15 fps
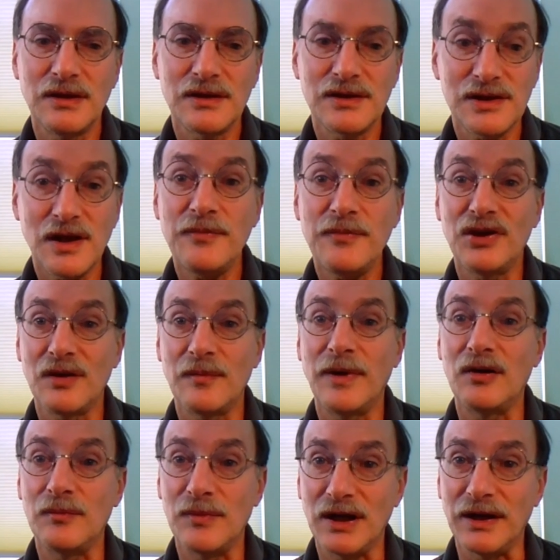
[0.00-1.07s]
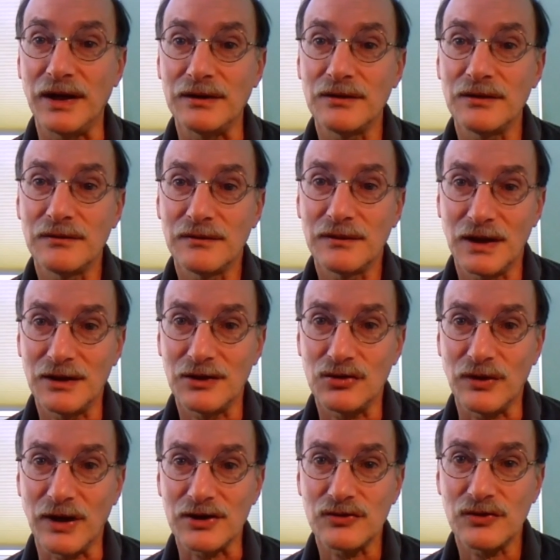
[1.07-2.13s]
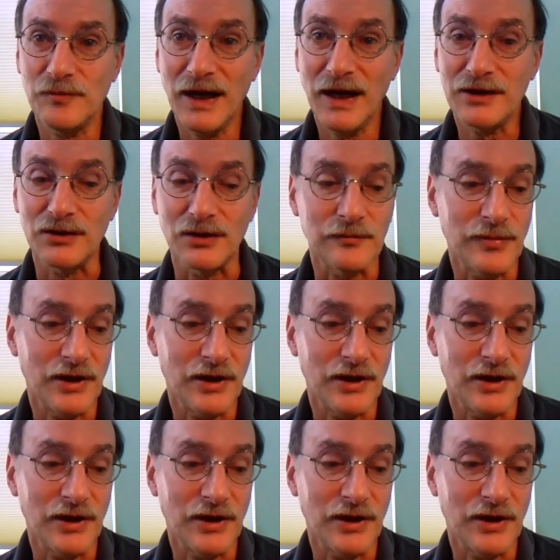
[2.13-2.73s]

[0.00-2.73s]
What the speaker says: something about mind that interacts with matter.